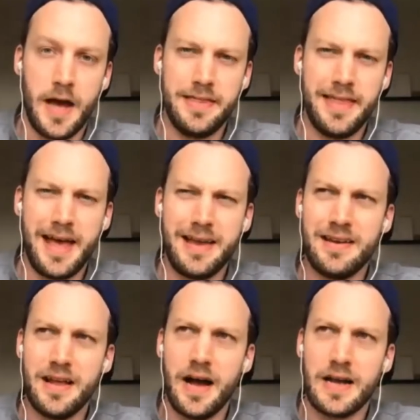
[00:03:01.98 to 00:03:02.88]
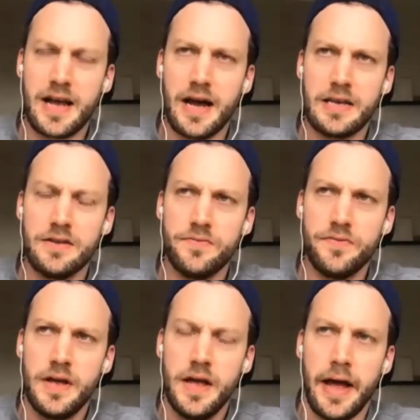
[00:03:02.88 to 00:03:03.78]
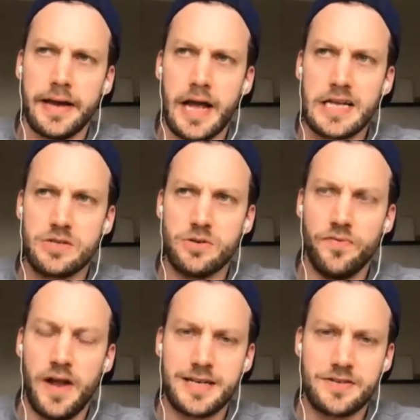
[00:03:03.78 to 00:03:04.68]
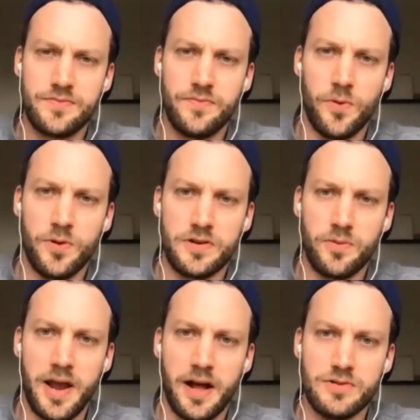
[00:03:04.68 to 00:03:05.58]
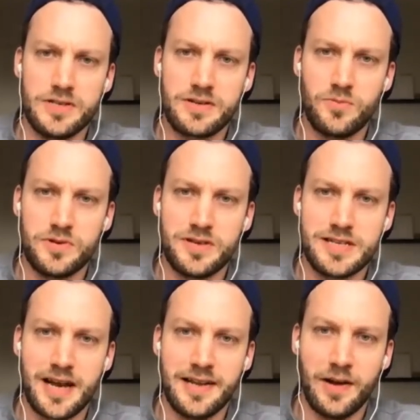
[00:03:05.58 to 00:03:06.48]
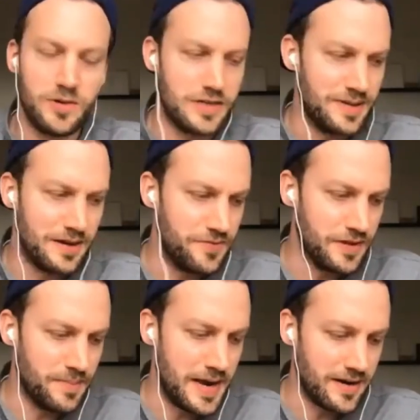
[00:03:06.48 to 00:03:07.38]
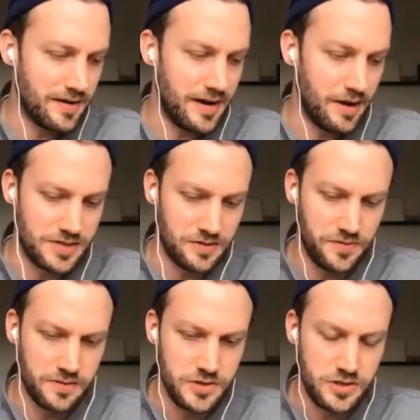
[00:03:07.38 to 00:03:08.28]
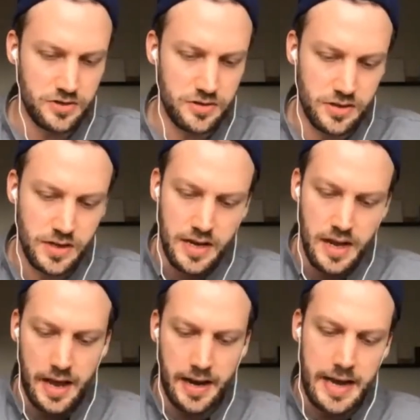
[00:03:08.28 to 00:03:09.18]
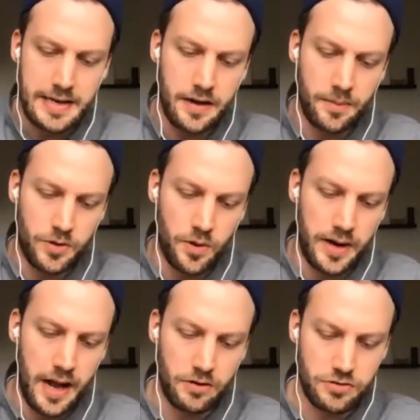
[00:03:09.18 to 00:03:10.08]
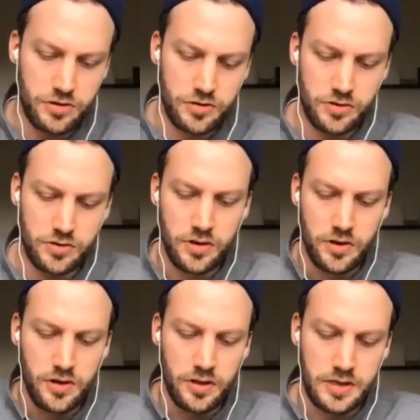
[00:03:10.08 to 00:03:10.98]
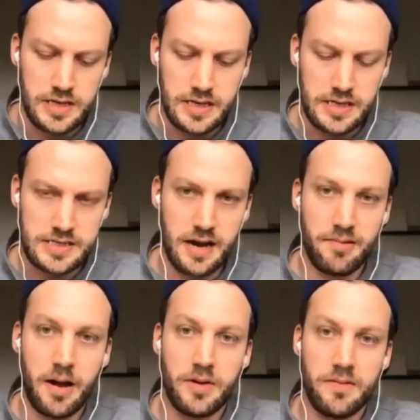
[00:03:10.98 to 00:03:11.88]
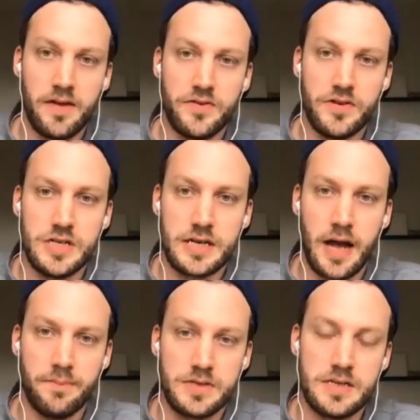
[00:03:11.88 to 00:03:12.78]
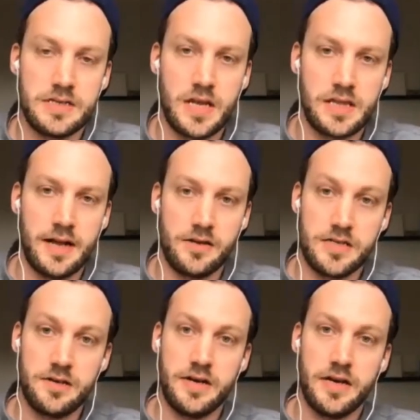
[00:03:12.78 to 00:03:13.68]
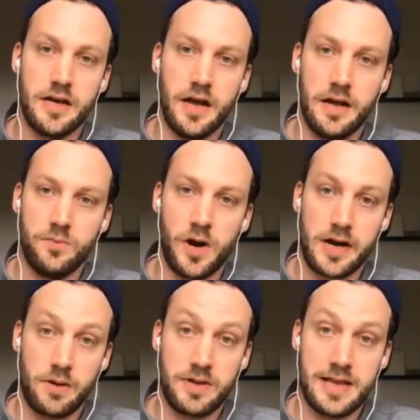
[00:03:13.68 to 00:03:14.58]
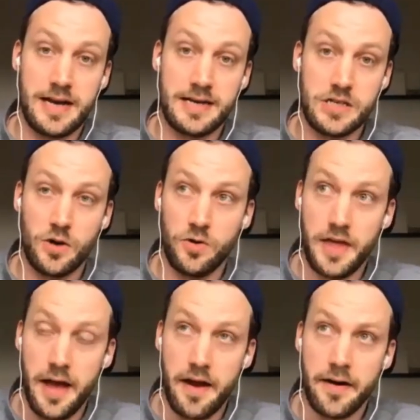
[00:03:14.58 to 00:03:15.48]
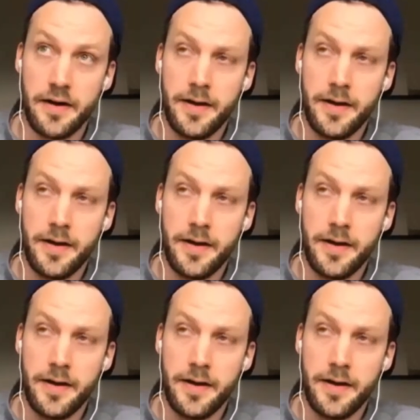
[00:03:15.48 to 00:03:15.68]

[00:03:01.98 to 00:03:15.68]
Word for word: and then I kind of I guess, sort of flash forward to when I was decided I wanted to be a filmmaker and I was at film school and I ended up going out to the Sahrawi refugee camps in southern Algeria and working with an NGO there.